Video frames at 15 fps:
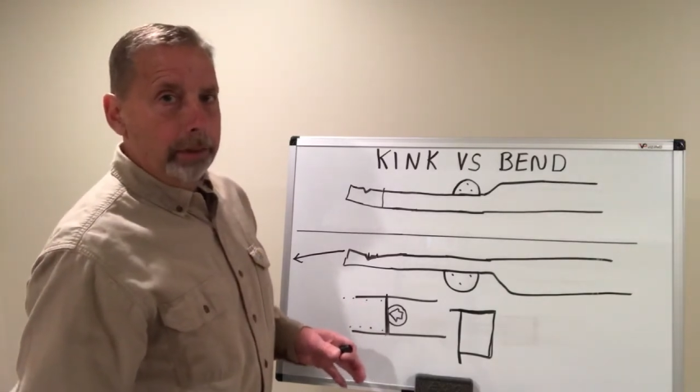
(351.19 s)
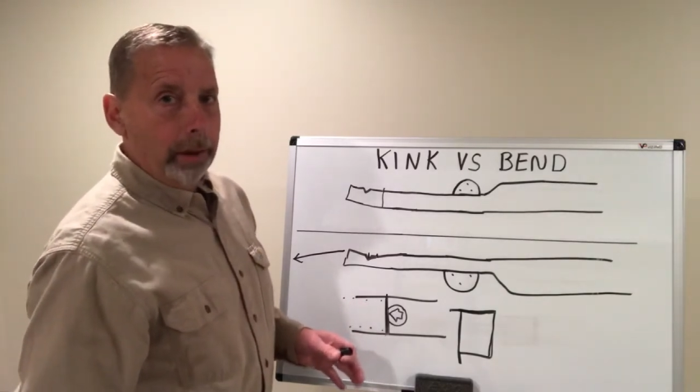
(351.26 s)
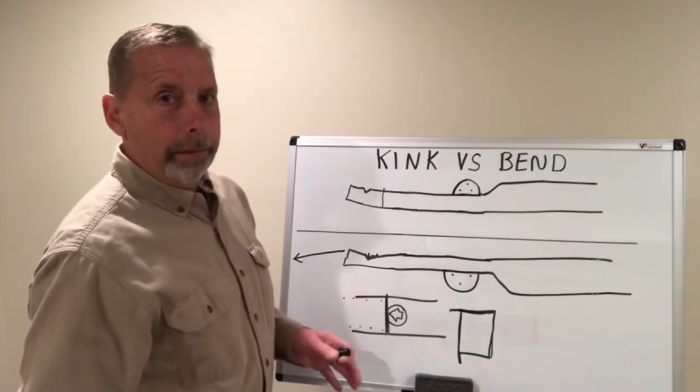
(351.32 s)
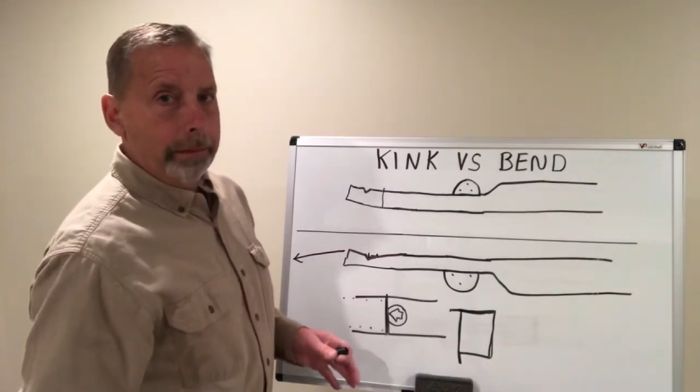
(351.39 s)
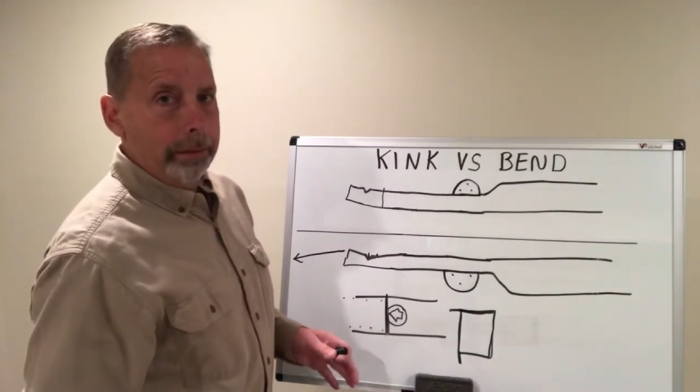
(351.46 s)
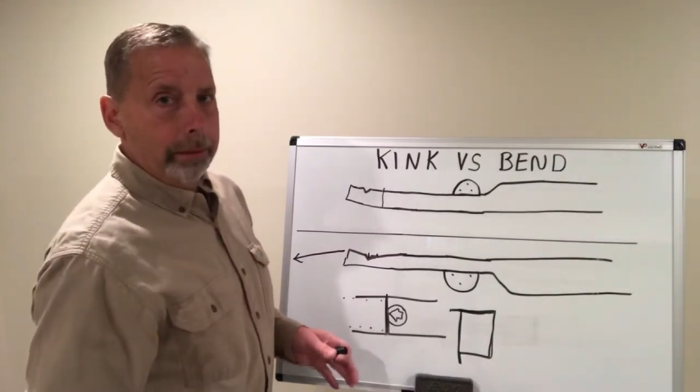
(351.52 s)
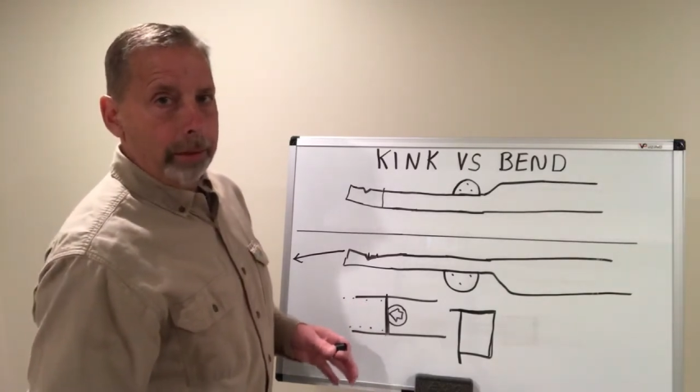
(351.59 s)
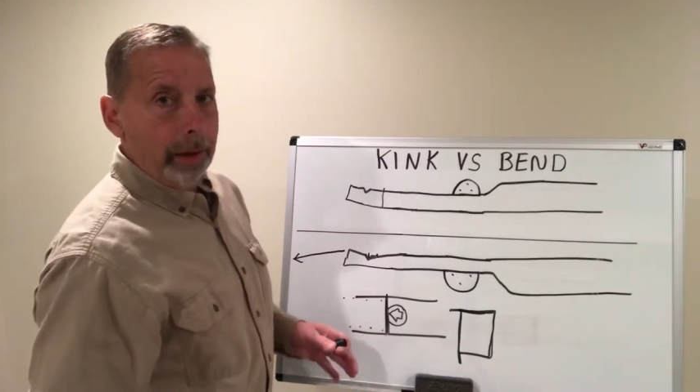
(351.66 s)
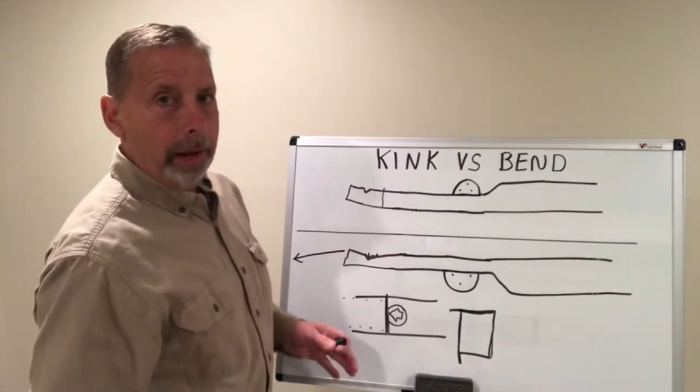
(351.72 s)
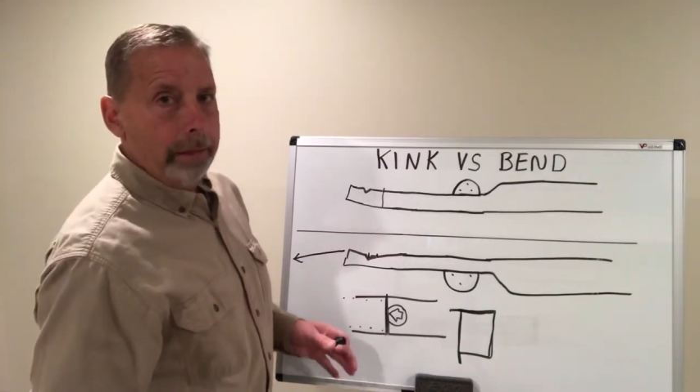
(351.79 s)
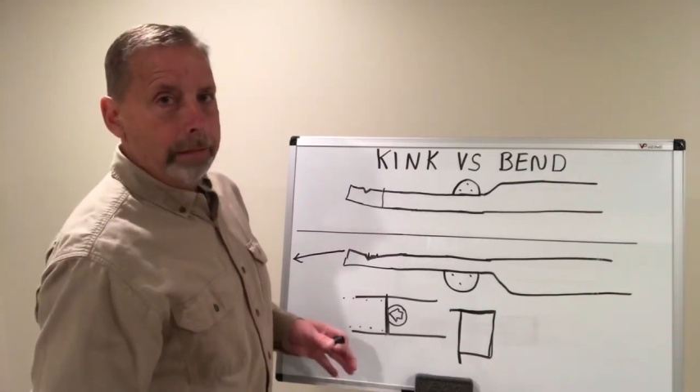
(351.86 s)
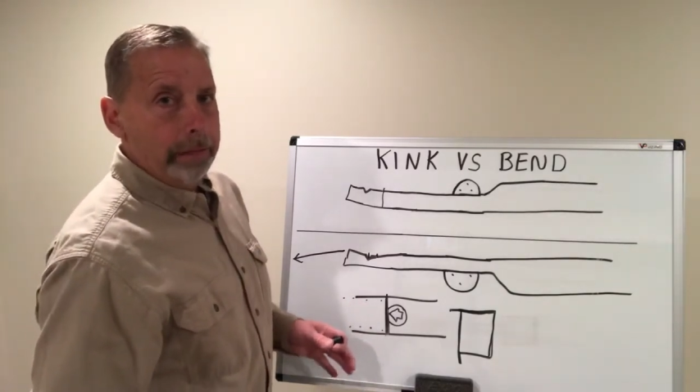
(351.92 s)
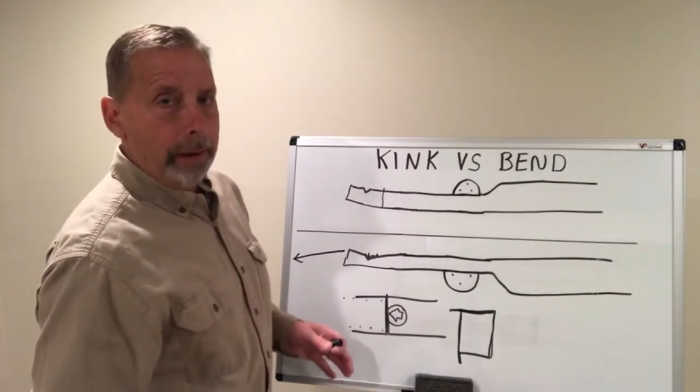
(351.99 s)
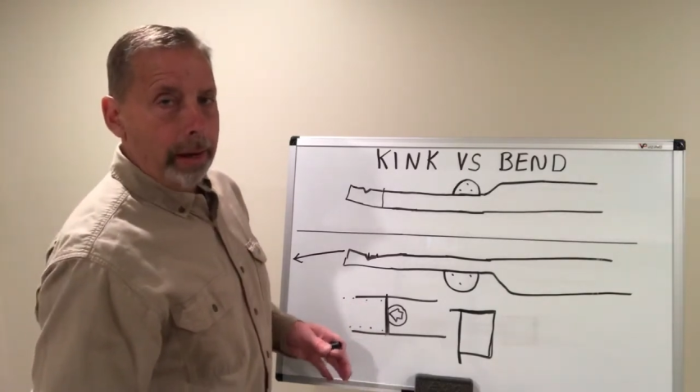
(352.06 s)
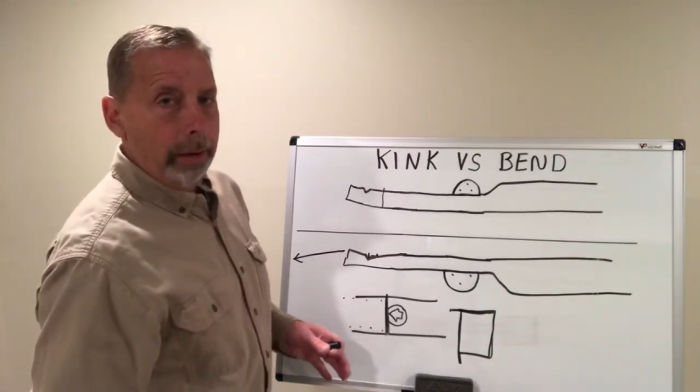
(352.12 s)
toughest
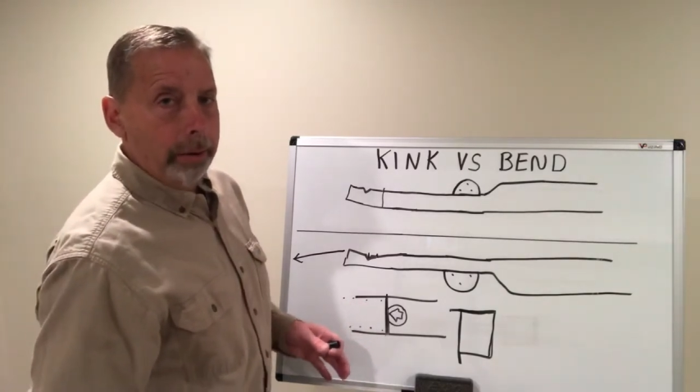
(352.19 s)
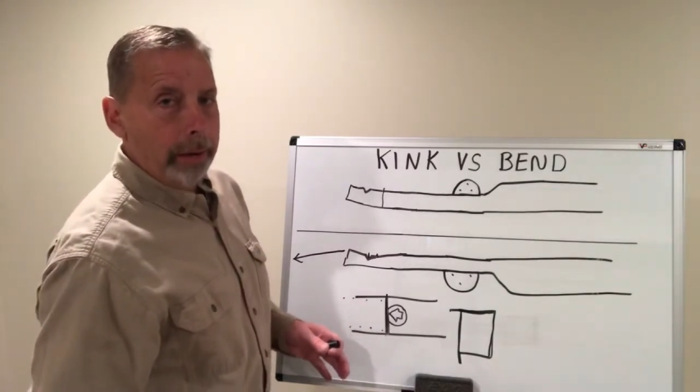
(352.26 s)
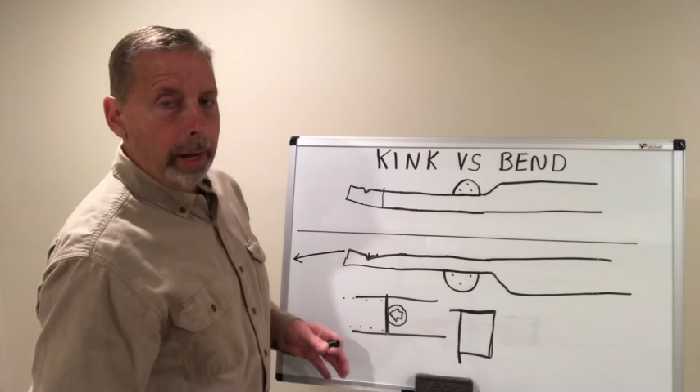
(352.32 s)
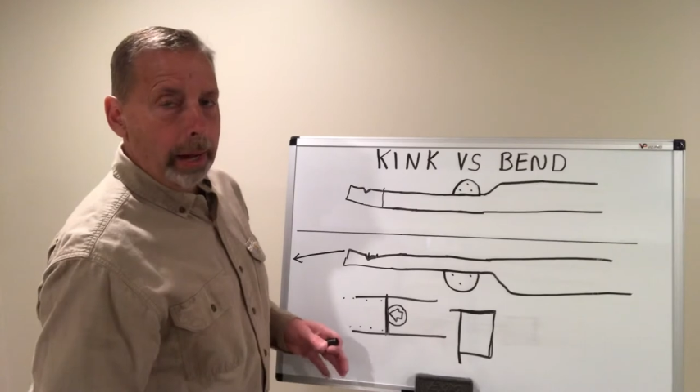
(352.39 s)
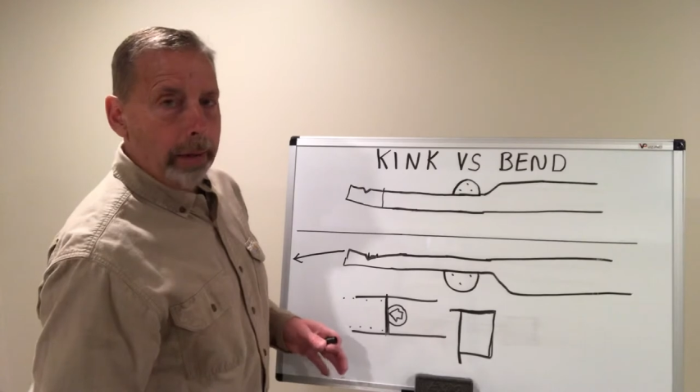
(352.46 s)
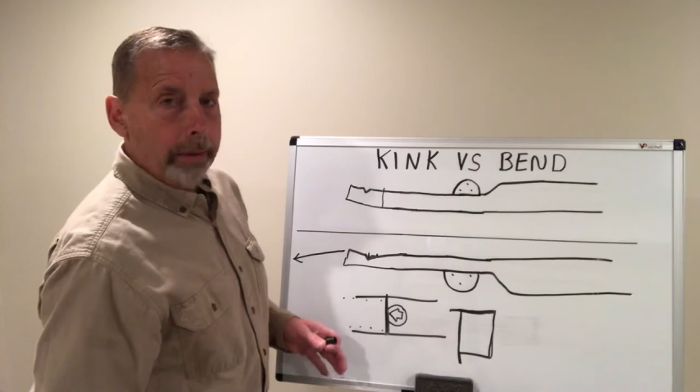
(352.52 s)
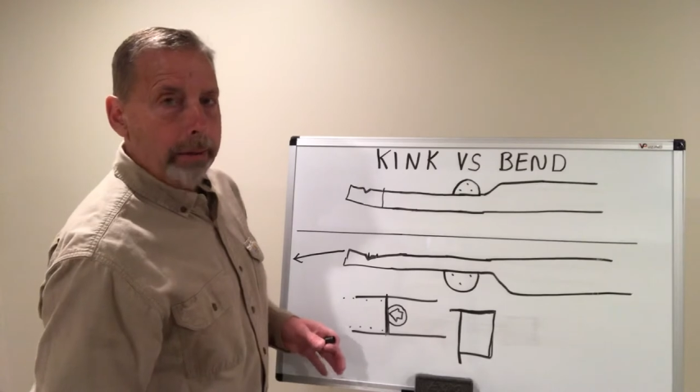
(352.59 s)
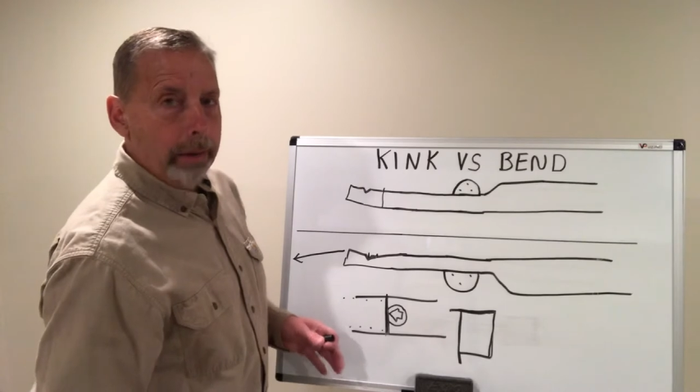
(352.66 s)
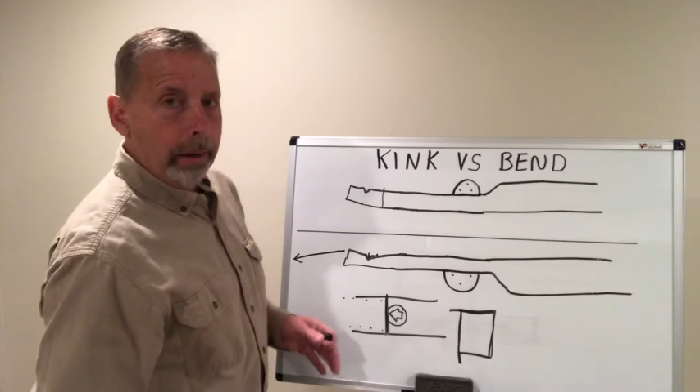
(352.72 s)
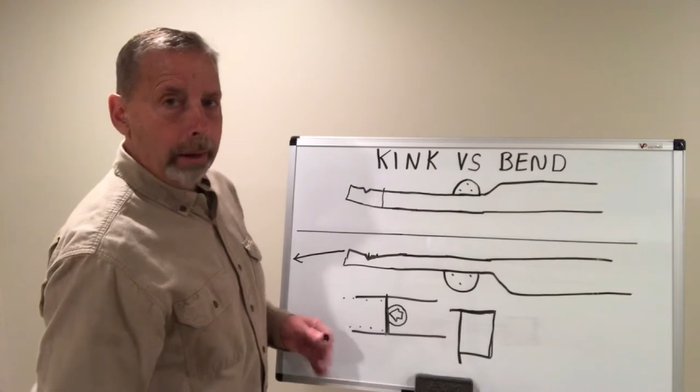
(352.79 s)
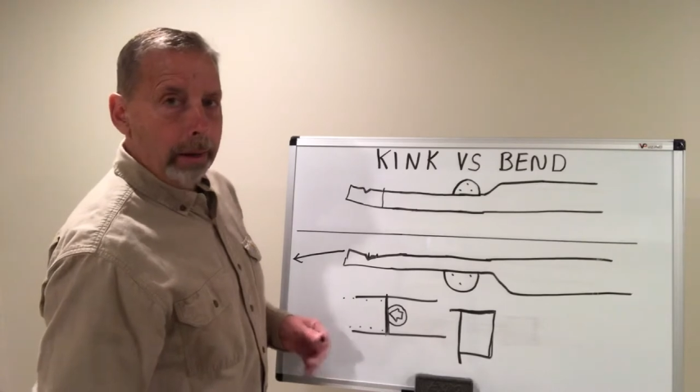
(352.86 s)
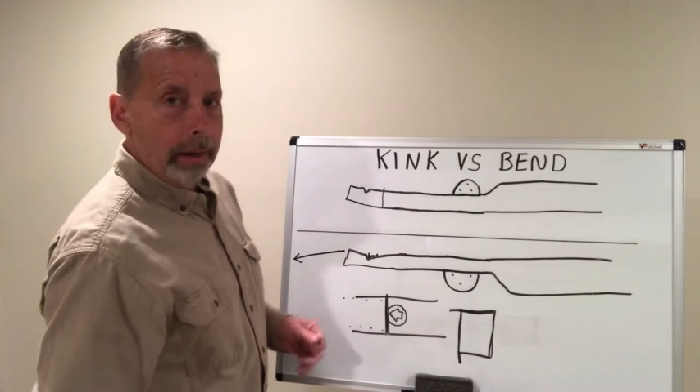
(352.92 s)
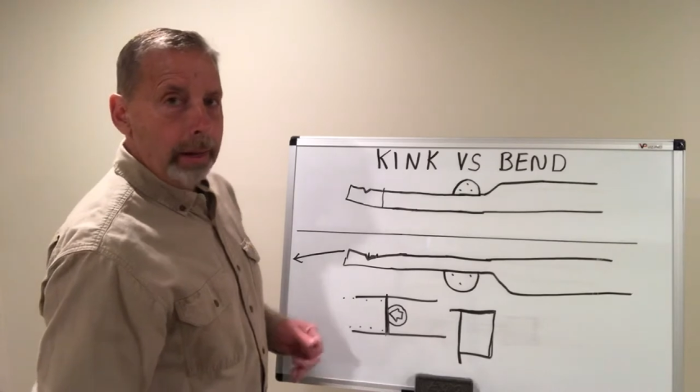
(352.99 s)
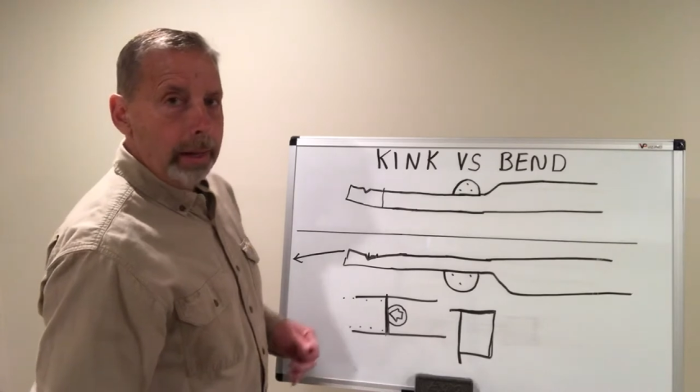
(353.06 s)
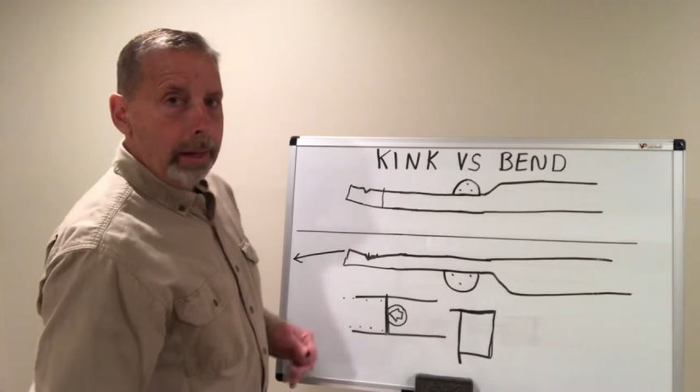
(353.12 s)
I've found out
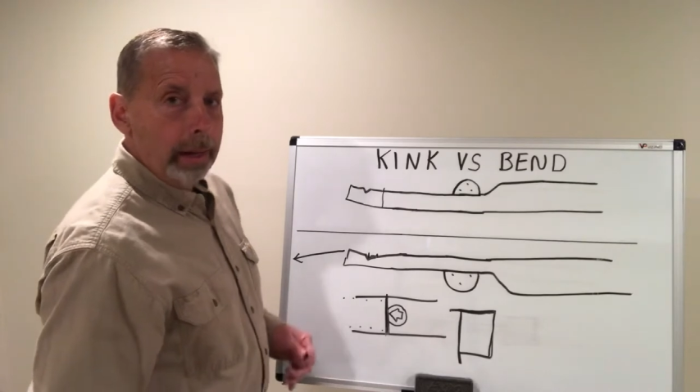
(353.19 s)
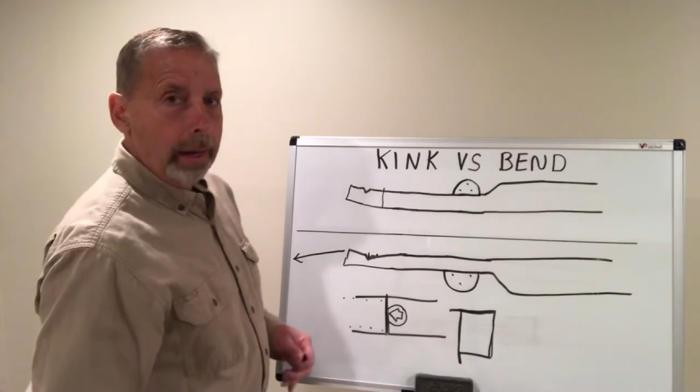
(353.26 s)
there.